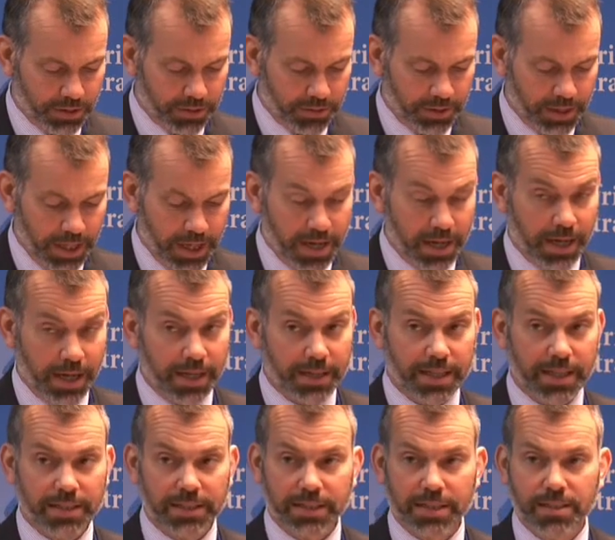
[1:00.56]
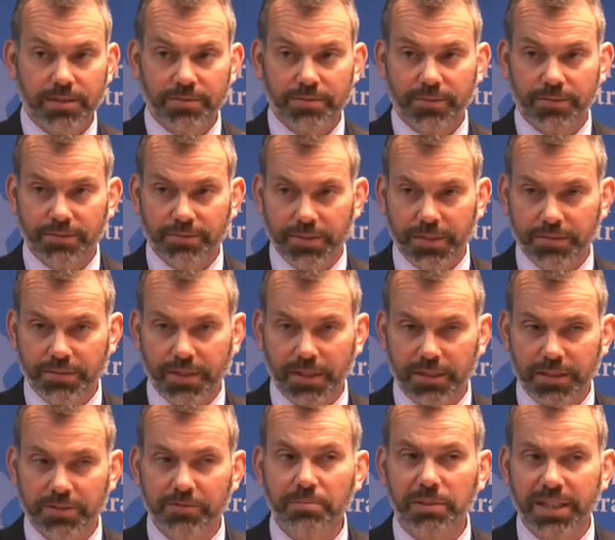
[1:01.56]
to, and then leave, fifth,
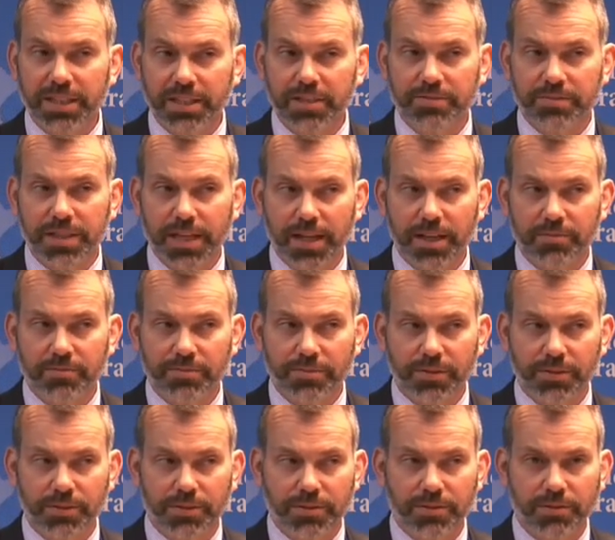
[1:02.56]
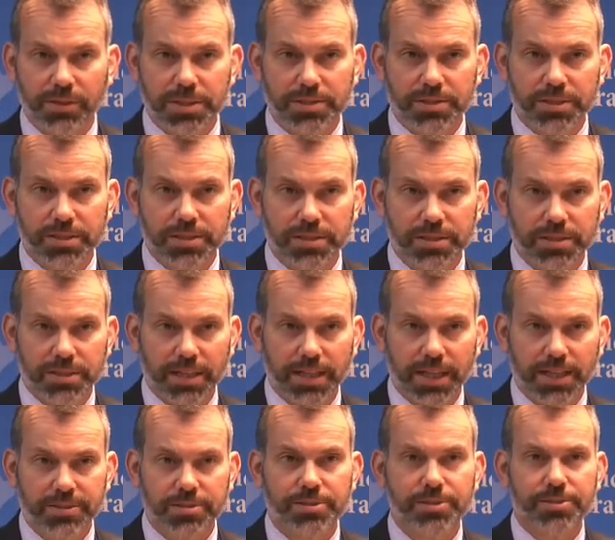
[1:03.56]
leave plenty of time for questions and
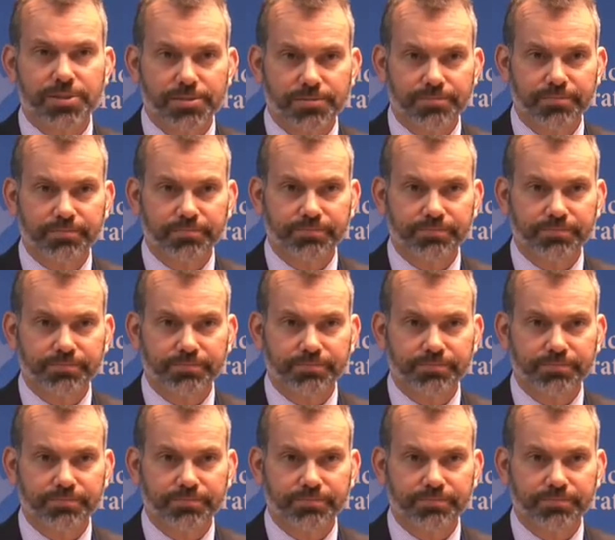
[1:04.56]
answers.